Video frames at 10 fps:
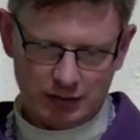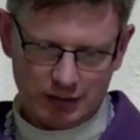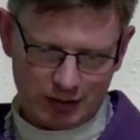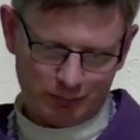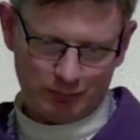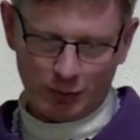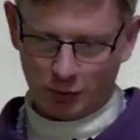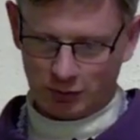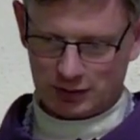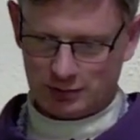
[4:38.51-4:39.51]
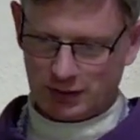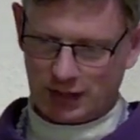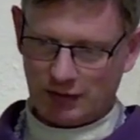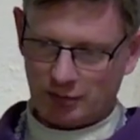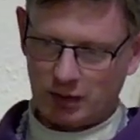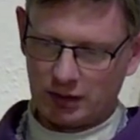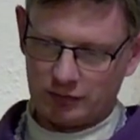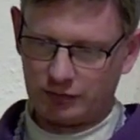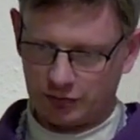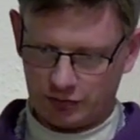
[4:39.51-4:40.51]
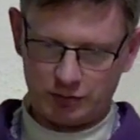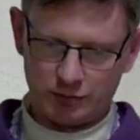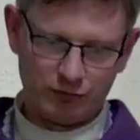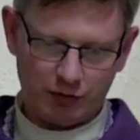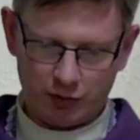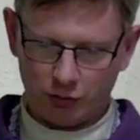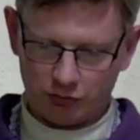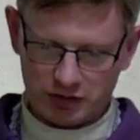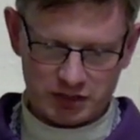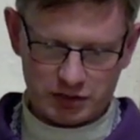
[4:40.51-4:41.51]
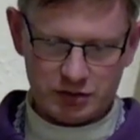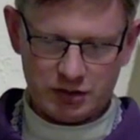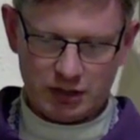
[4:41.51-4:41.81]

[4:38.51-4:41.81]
and pour this big heavy pot for some very hungry sisters,